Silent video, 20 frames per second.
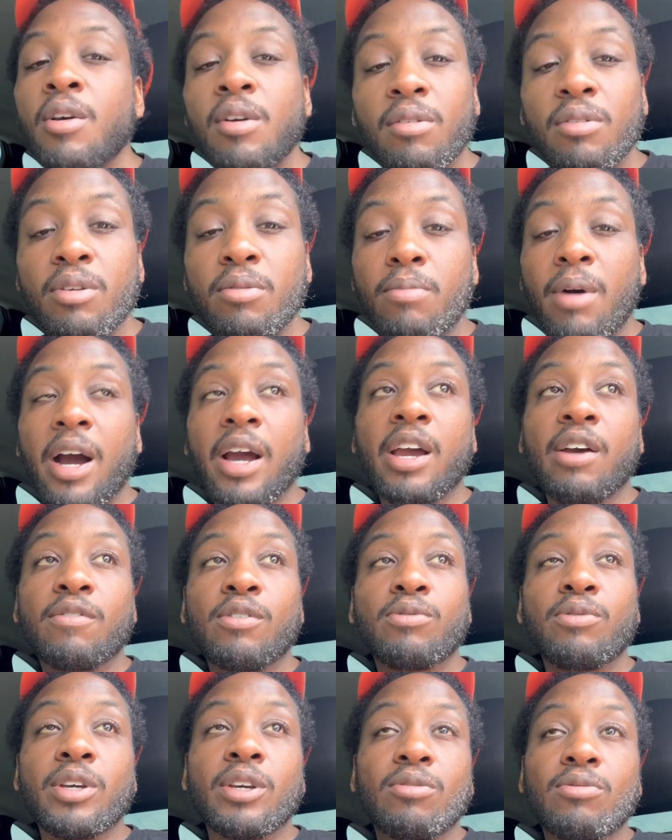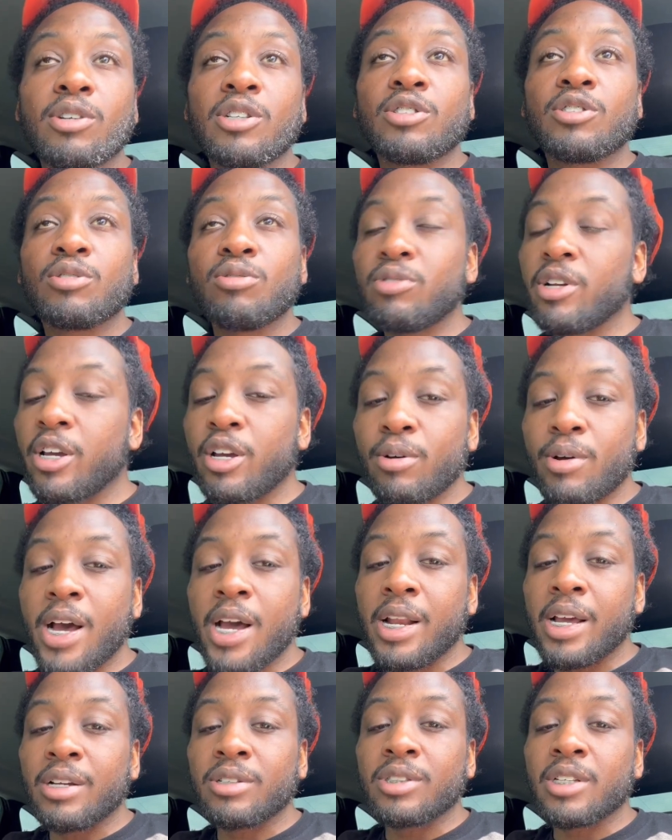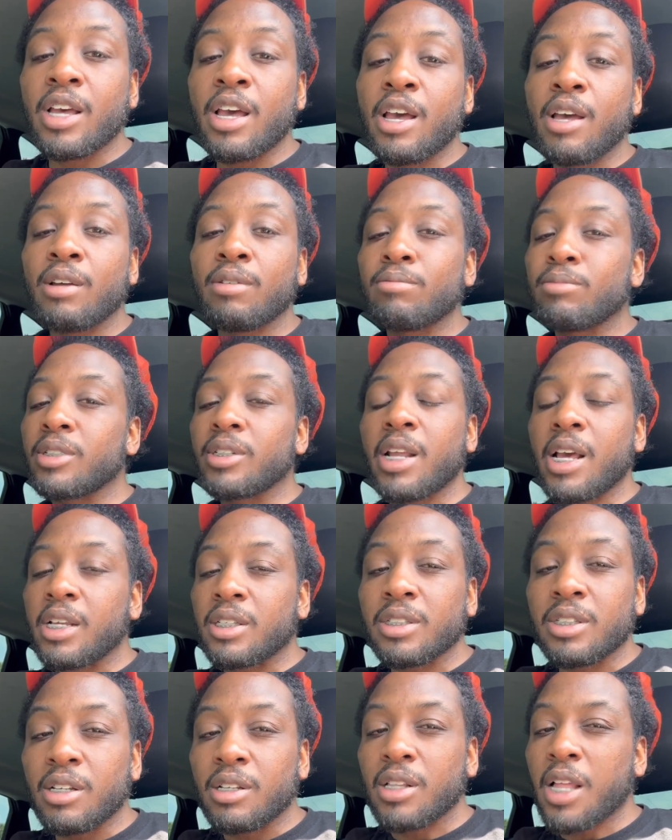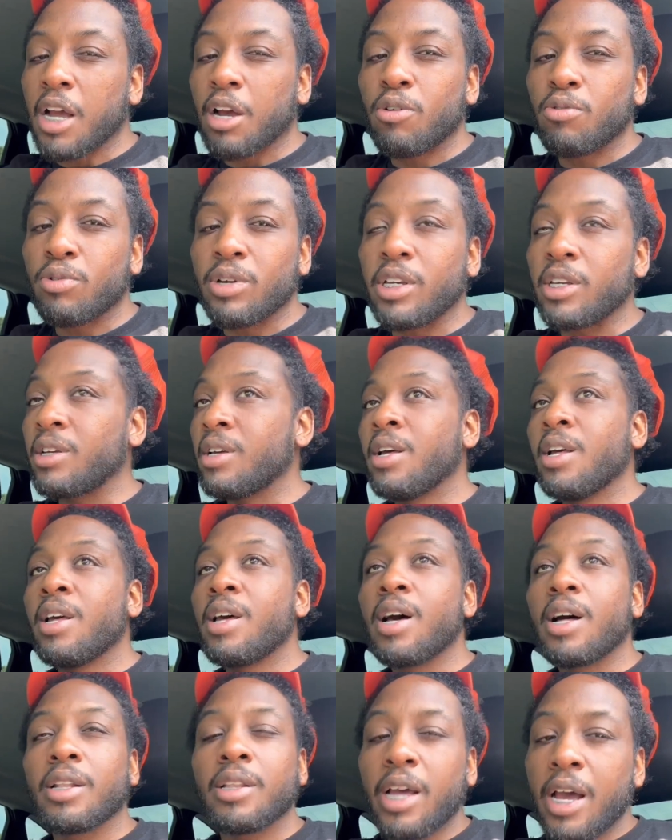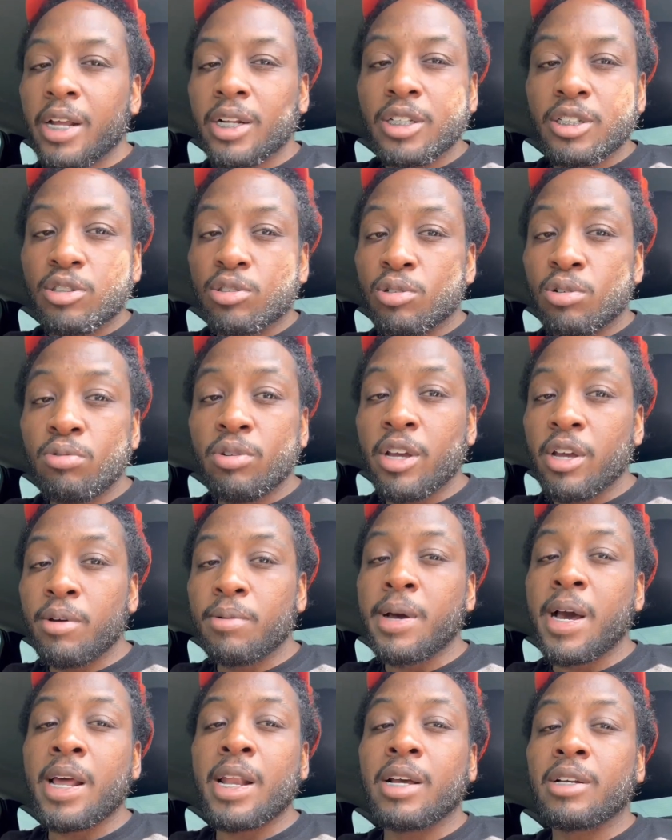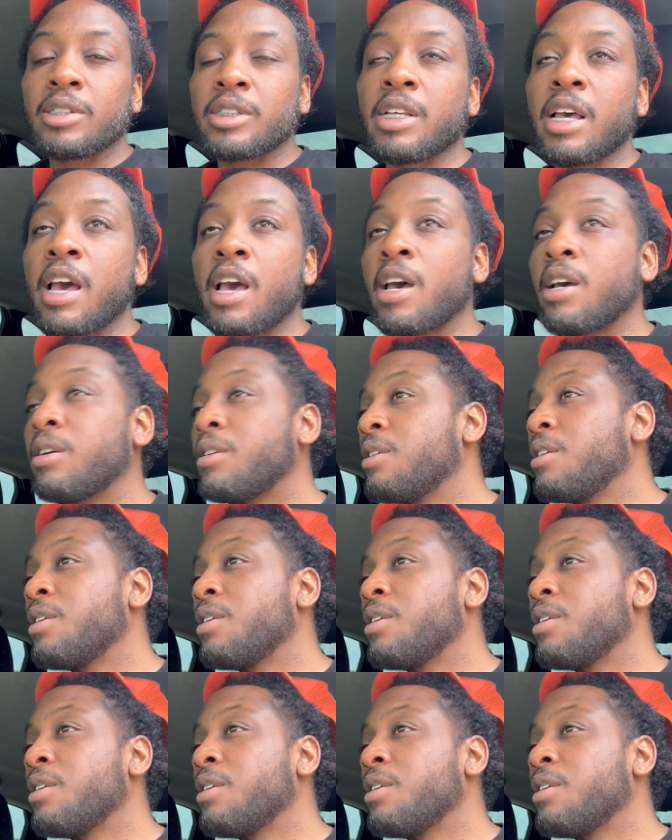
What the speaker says: We might have a week where it's too damn hot outside, but that's it, like a week. Atlanta is too damn hot outside